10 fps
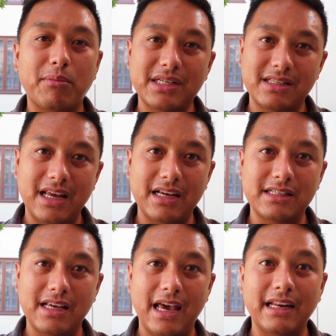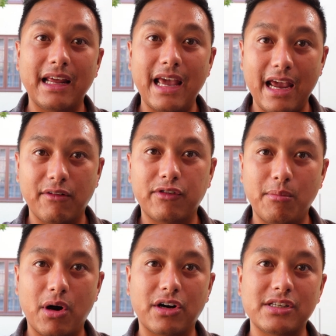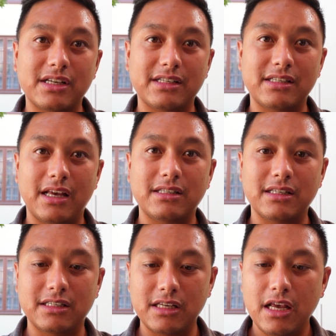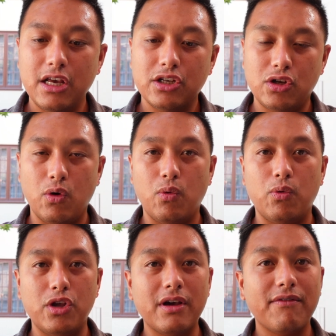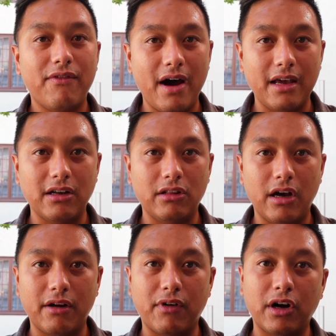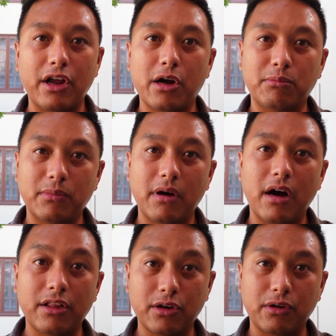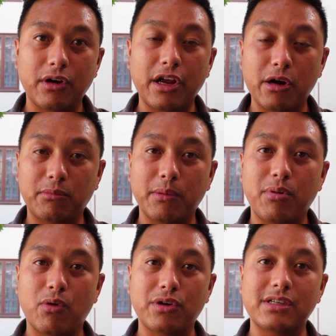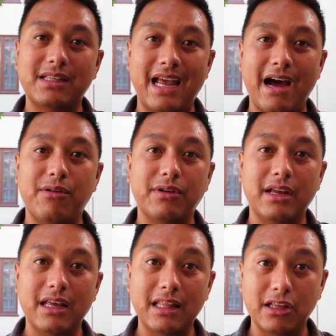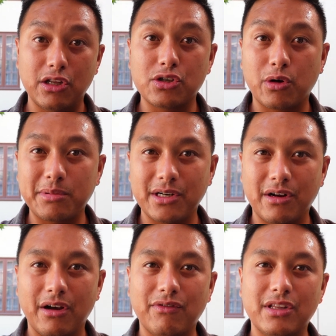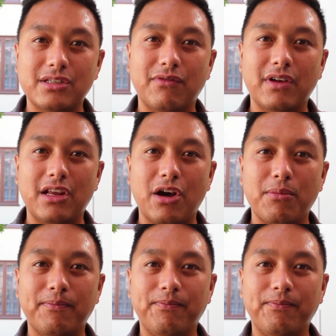mistakes and gain from our successes. So you can find a lot of our other income reports down in the description of this video.